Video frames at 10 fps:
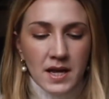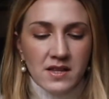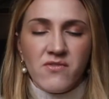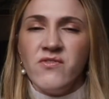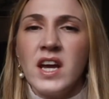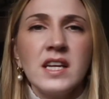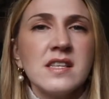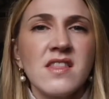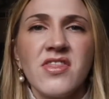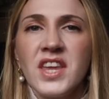It's
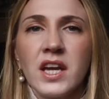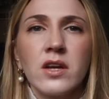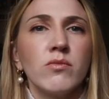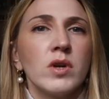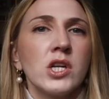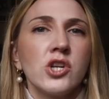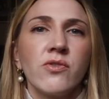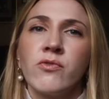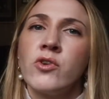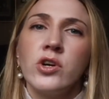nice and thick and
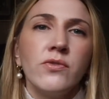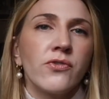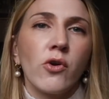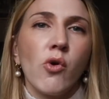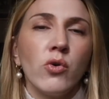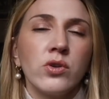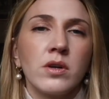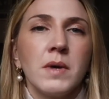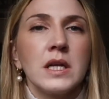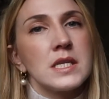rich, good for colder
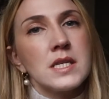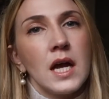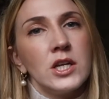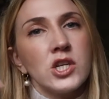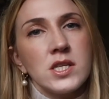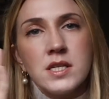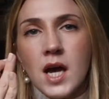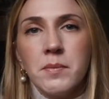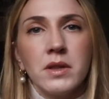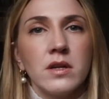months. I just
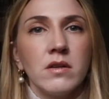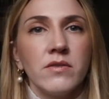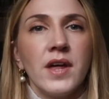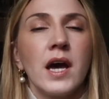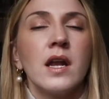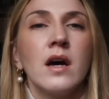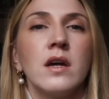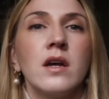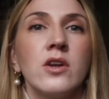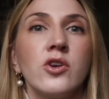dab a little of that
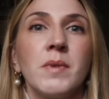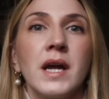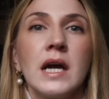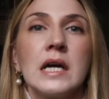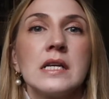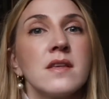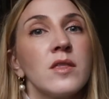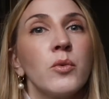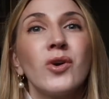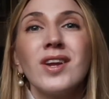on under my eyes in
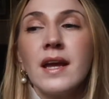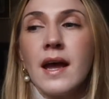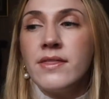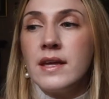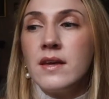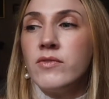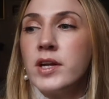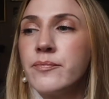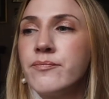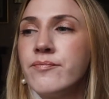the morning and the
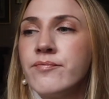evening.